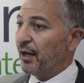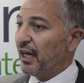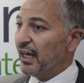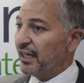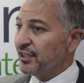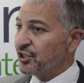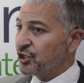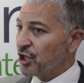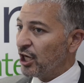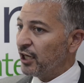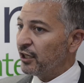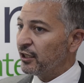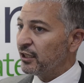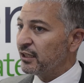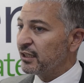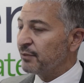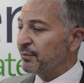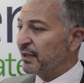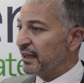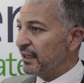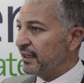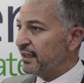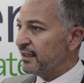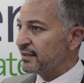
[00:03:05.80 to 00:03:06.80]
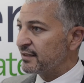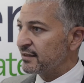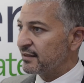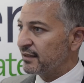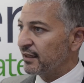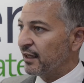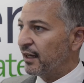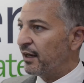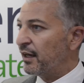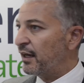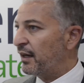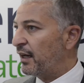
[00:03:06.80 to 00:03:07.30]
In general, the Middle East
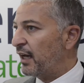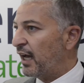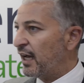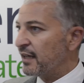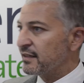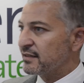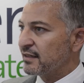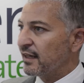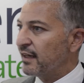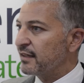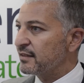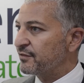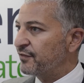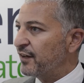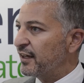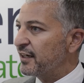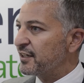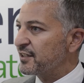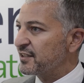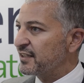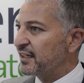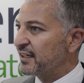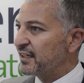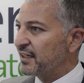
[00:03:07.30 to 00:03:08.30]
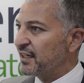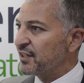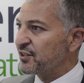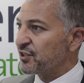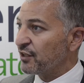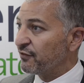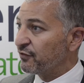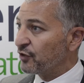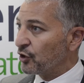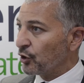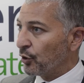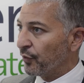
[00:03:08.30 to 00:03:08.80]
has various degrees
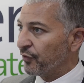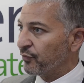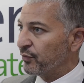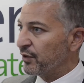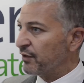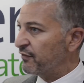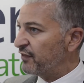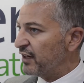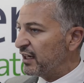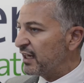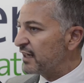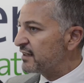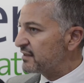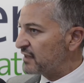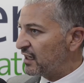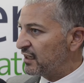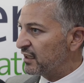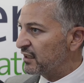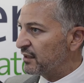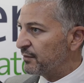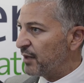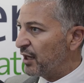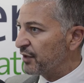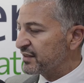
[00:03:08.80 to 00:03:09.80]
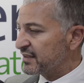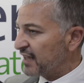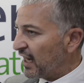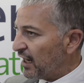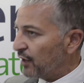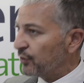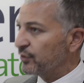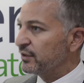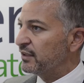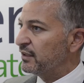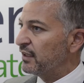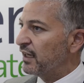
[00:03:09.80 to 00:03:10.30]
of growth. We're very excited about
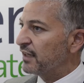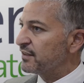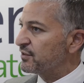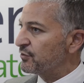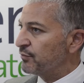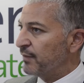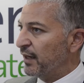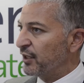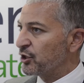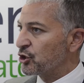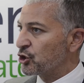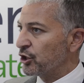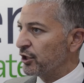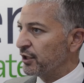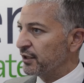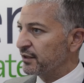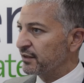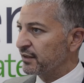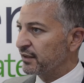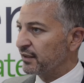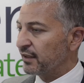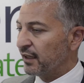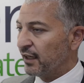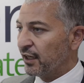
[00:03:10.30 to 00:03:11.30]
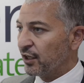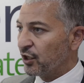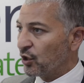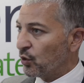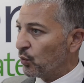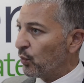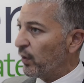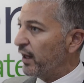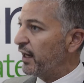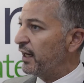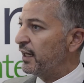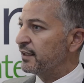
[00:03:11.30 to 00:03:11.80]
Saudi, as you mentioned,
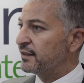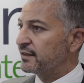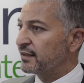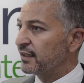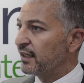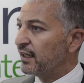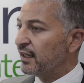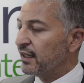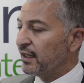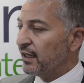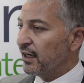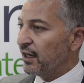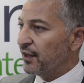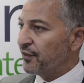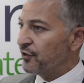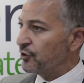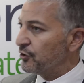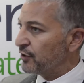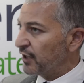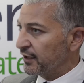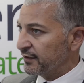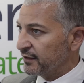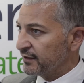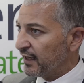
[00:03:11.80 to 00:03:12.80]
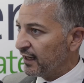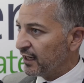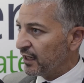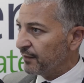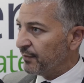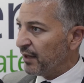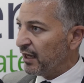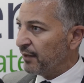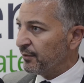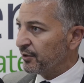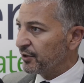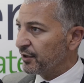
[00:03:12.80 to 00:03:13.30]
Kuwait, the United
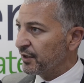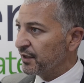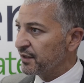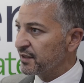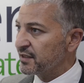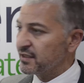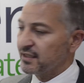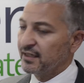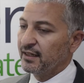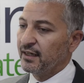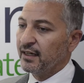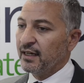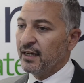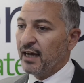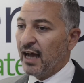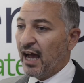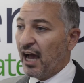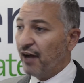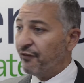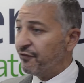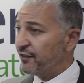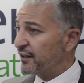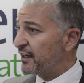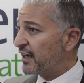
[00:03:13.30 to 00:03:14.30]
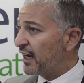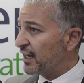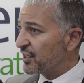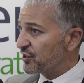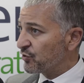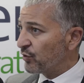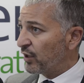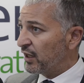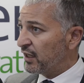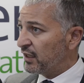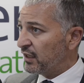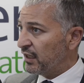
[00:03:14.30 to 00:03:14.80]
Arab Emirates. Africa
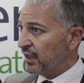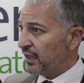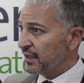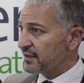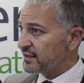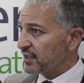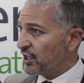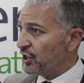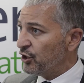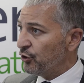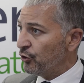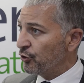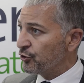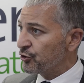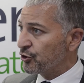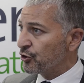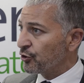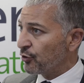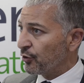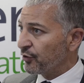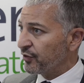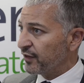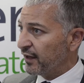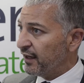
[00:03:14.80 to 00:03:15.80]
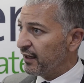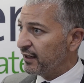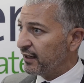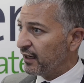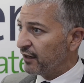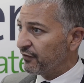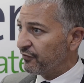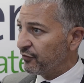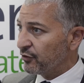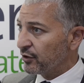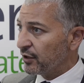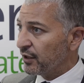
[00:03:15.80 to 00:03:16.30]
as well is a huge growth
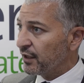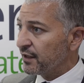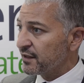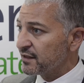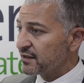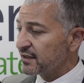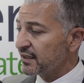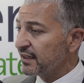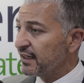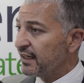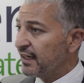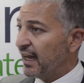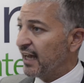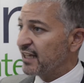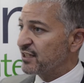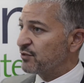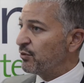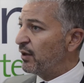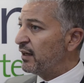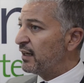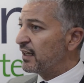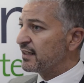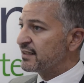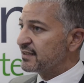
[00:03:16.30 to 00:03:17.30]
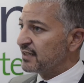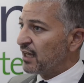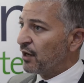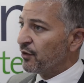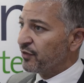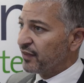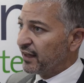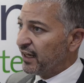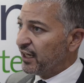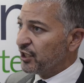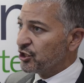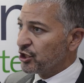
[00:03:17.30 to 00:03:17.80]
area for us, as well as
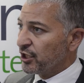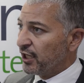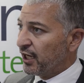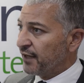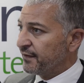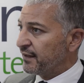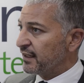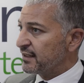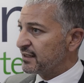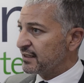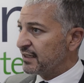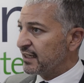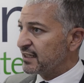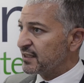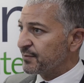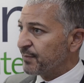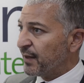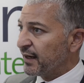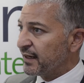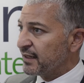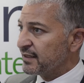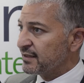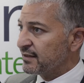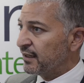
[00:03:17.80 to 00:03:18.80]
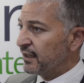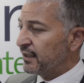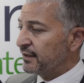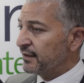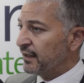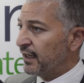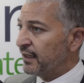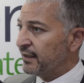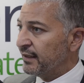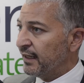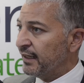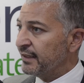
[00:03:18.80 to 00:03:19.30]
South Asia. That's
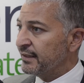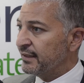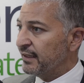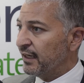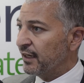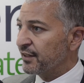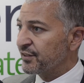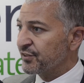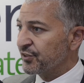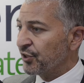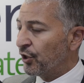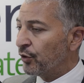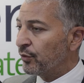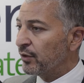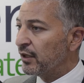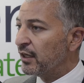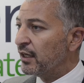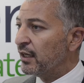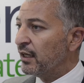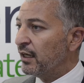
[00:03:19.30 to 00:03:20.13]
Pakistan and India. So